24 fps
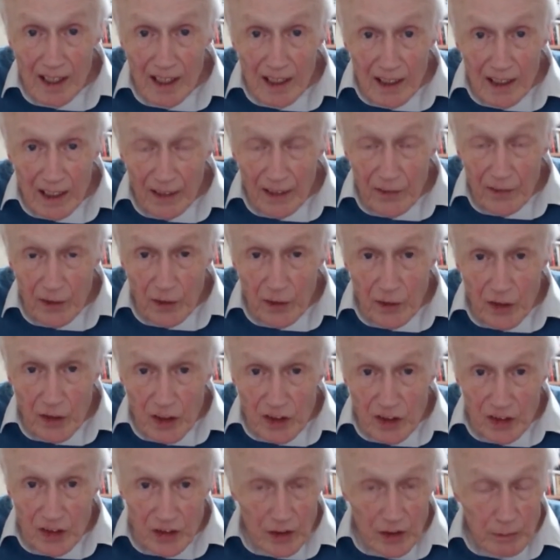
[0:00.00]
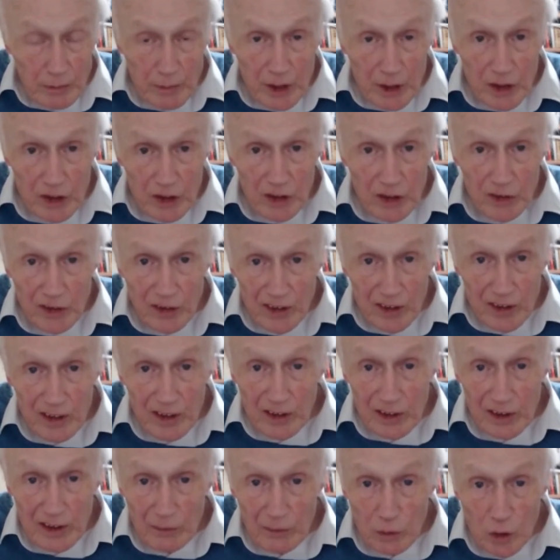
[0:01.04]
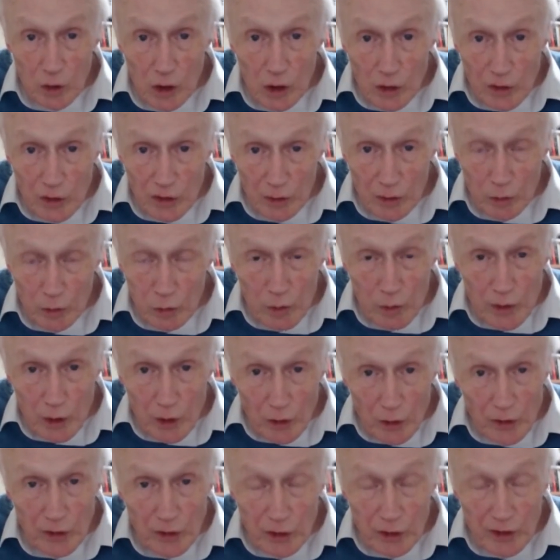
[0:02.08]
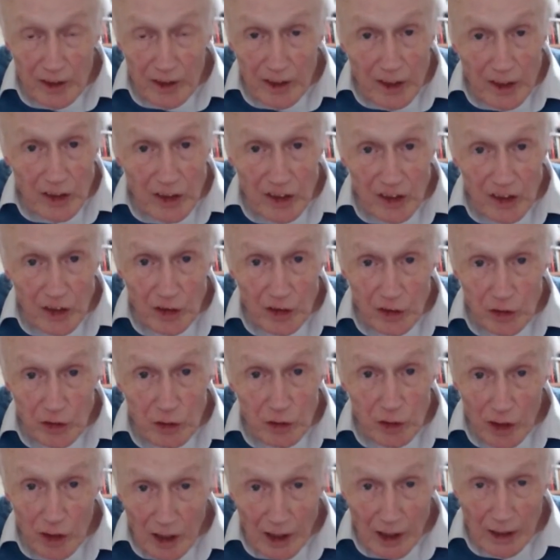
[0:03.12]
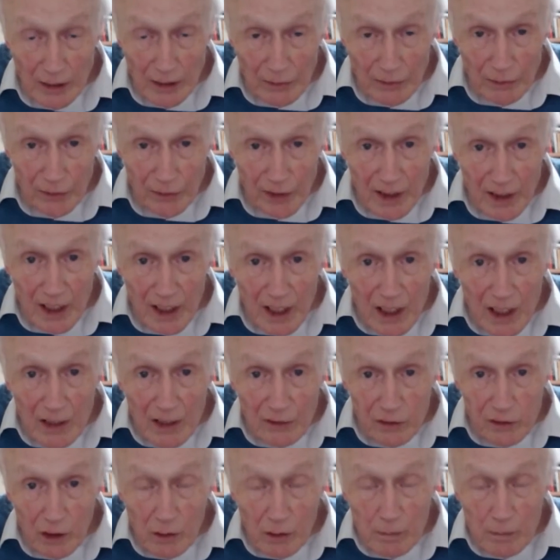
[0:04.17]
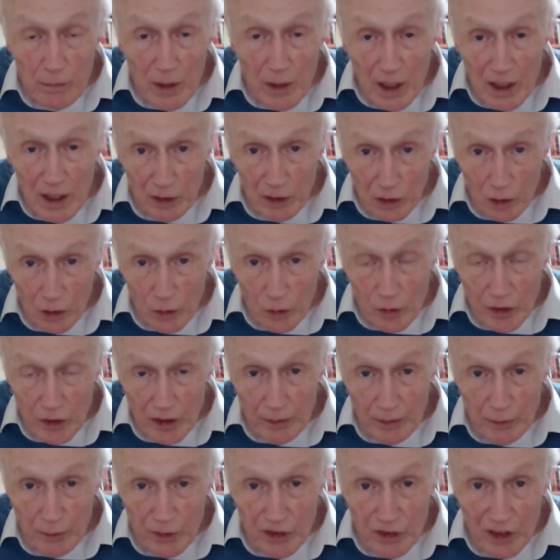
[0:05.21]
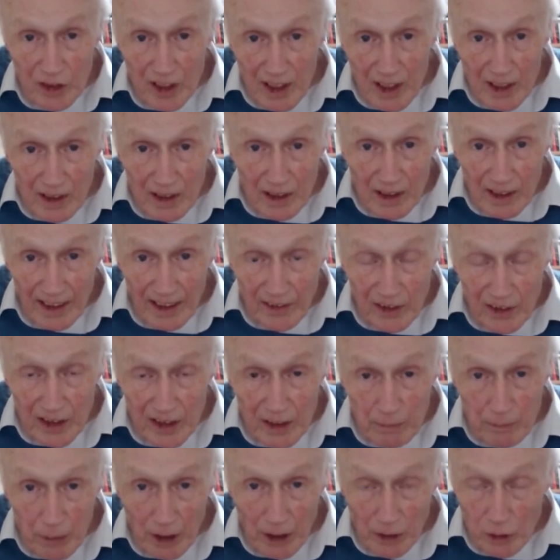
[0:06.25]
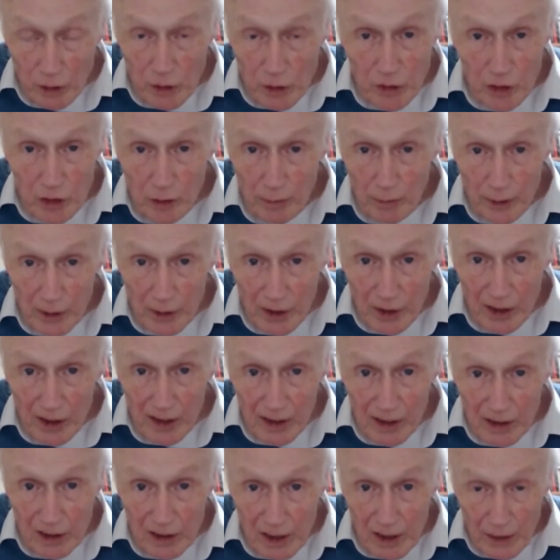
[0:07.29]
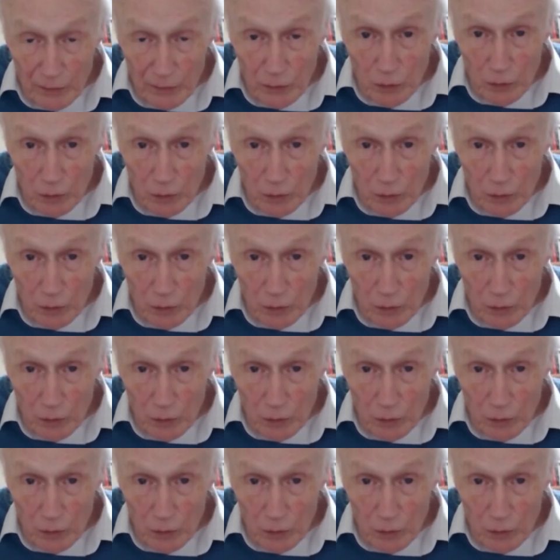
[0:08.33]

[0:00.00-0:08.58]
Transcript: And these intermediate level concepts were not in any sense derived from concepts at the microscopic level.